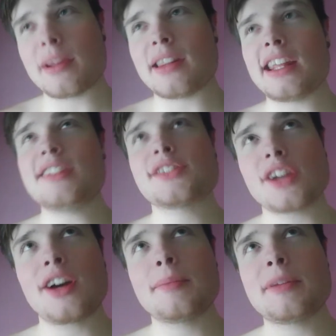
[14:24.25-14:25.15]
They
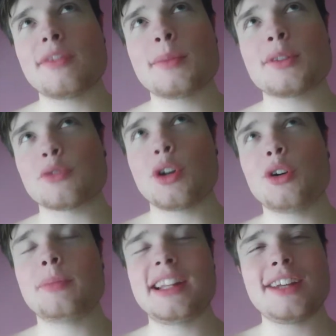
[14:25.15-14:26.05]
saw me from the
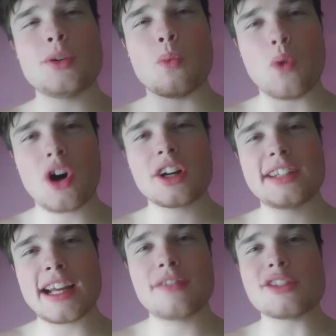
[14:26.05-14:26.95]
road, but they had to walk
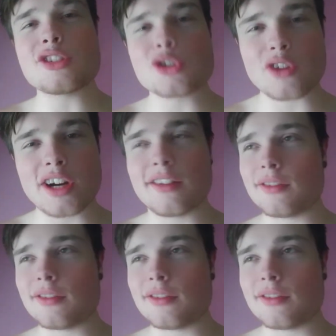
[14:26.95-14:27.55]
down the trail.